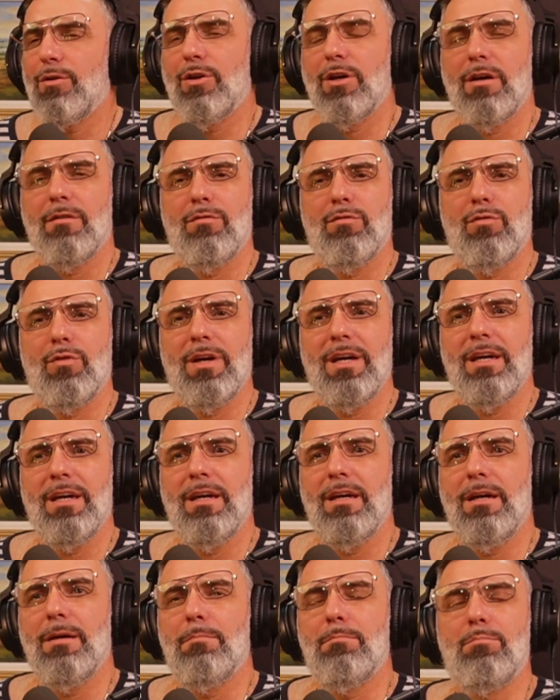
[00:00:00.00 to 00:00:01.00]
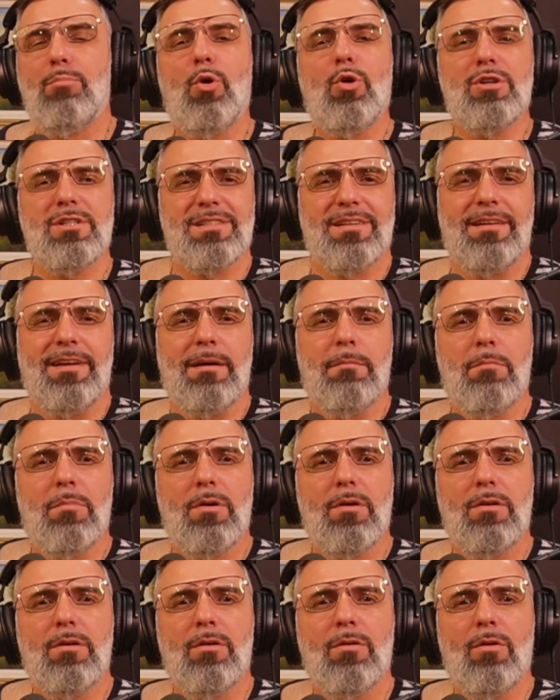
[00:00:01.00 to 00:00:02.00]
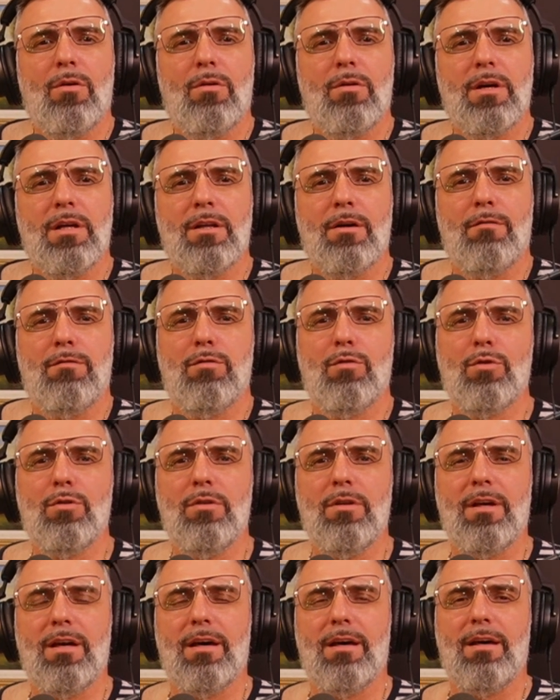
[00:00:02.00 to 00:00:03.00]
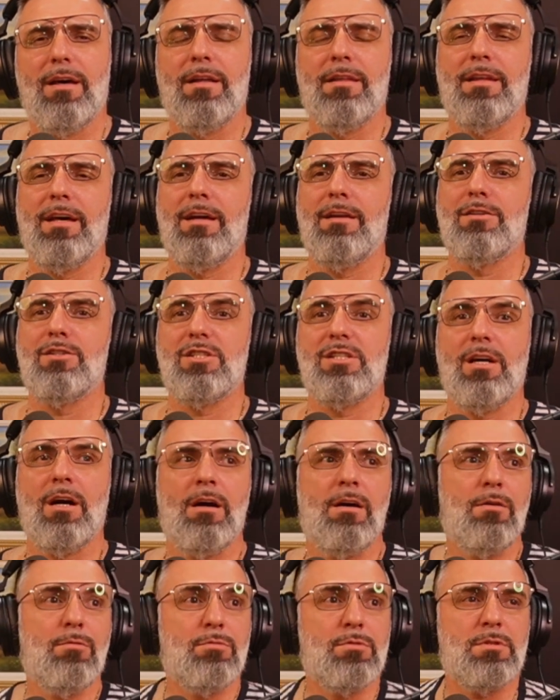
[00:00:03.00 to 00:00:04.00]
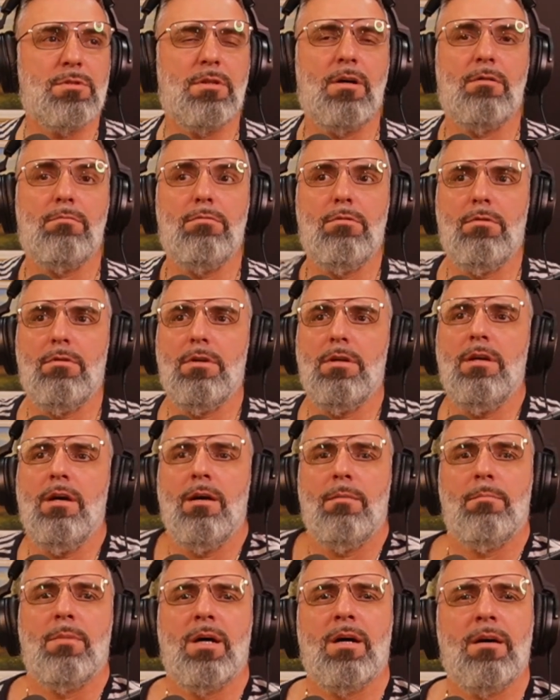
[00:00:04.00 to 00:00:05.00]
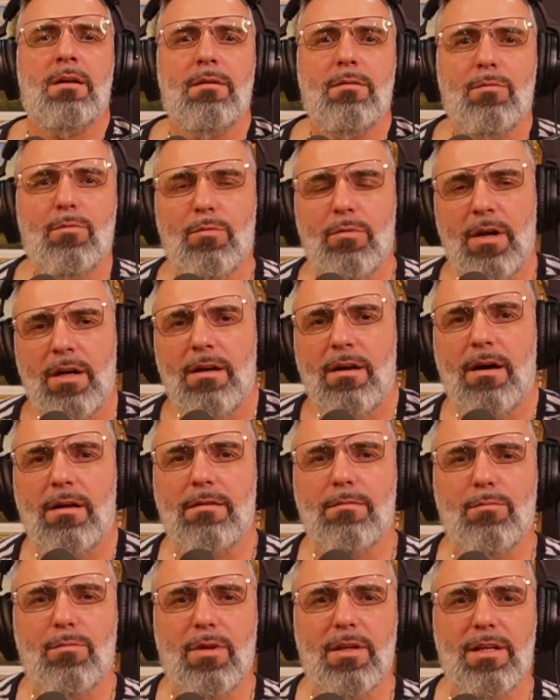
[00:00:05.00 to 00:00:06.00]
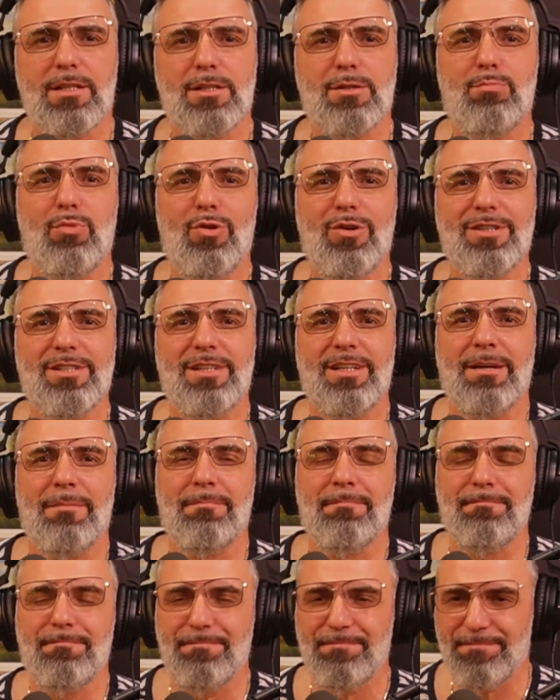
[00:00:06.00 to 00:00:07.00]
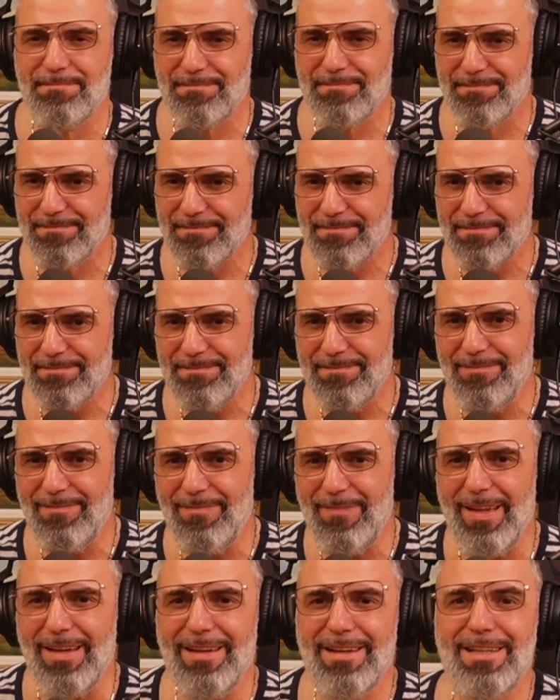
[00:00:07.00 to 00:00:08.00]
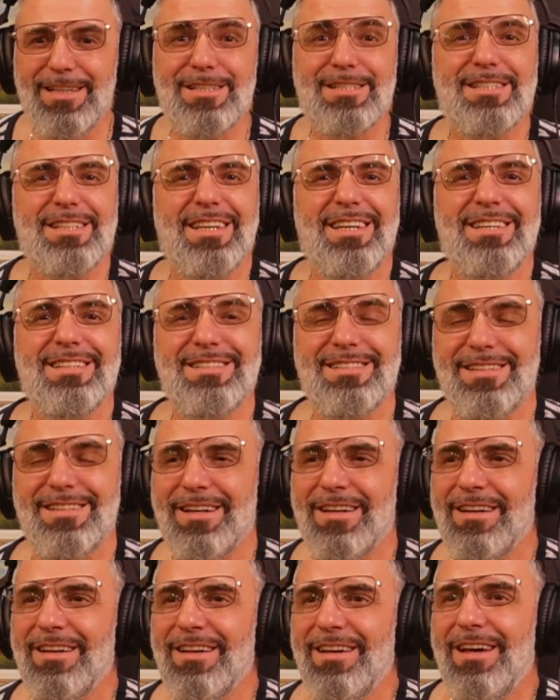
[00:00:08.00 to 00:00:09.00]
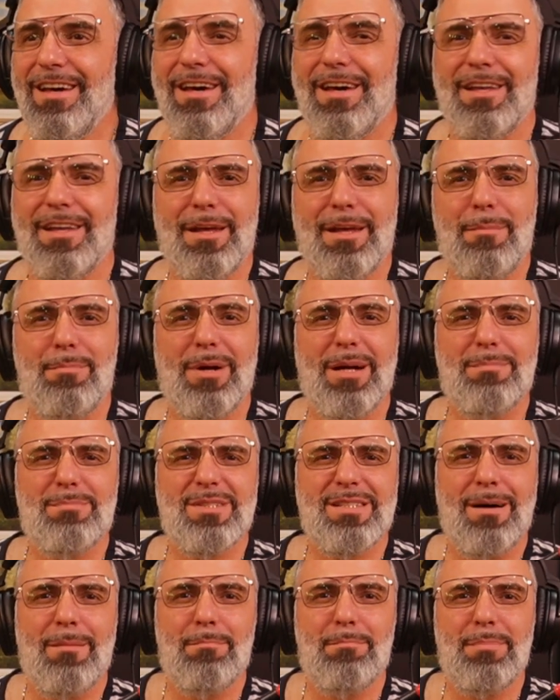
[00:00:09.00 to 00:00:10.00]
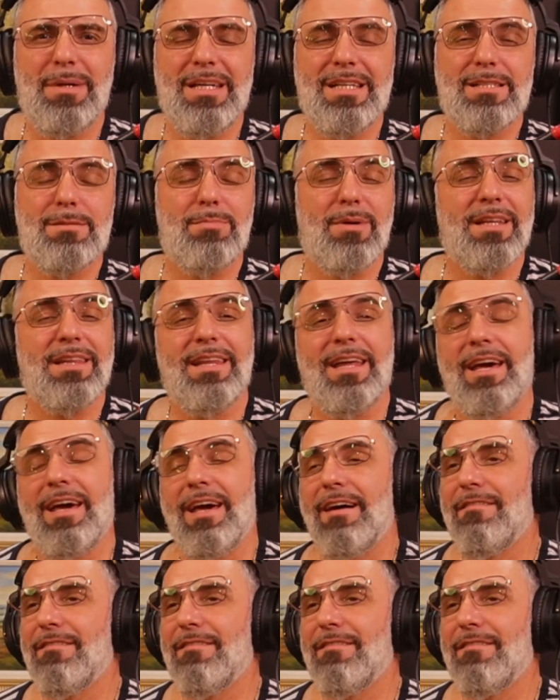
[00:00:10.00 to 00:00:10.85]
we poison him, you know, in the food. And then CIA was like, oh yeah man, why not, let's poison him, it's easier. And they prepped some pills, but they have